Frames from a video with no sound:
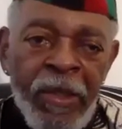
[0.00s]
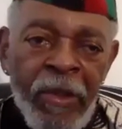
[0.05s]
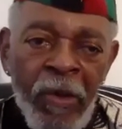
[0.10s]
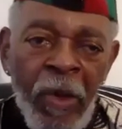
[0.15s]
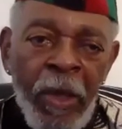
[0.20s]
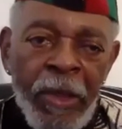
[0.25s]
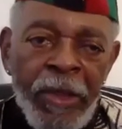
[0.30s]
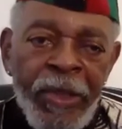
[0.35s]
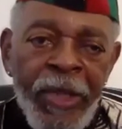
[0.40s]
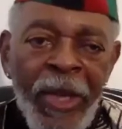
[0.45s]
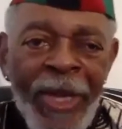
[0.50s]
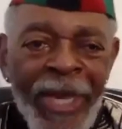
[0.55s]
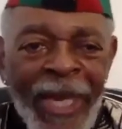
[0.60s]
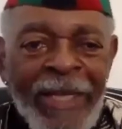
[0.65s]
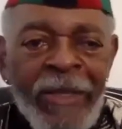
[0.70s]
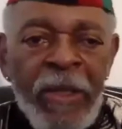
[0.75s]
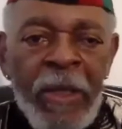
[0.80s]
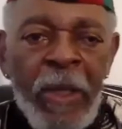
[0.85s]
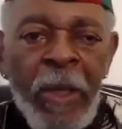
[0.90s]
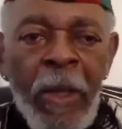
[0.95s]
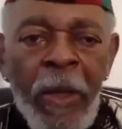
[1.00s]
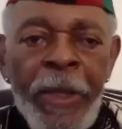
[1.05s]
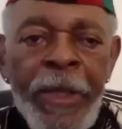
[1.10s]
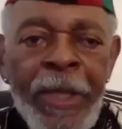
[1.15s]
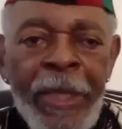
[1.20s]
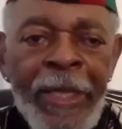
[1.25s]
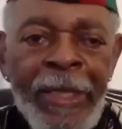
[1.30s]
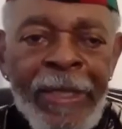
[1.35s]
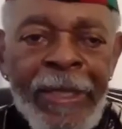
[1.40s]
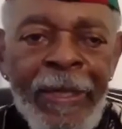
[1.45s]
struggle against
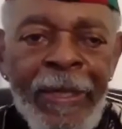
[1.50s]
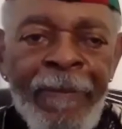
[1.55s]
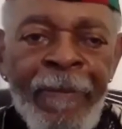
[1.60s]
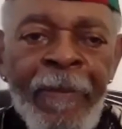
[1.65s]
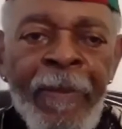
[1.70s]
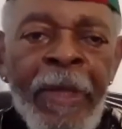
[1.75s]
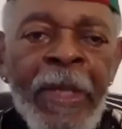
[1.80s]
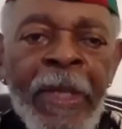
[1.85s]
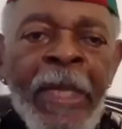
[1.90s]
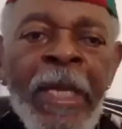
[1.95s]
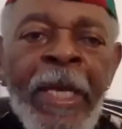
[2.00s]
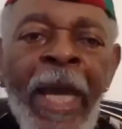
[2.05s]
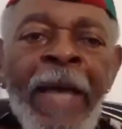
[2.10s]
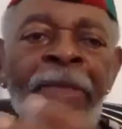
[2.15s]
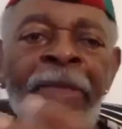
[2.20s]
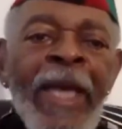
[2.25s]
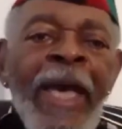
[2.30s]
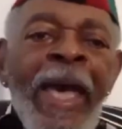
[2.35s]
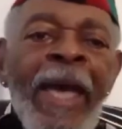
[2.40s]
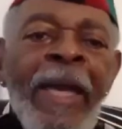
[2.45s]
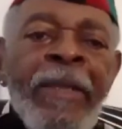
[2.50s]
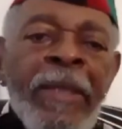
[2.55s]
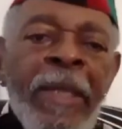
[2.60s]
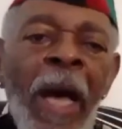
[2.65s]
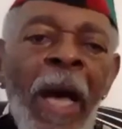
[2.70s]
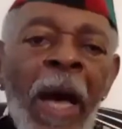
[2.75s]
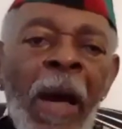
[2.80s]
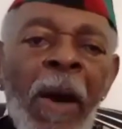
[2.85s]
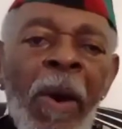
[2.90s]
colonialism, and that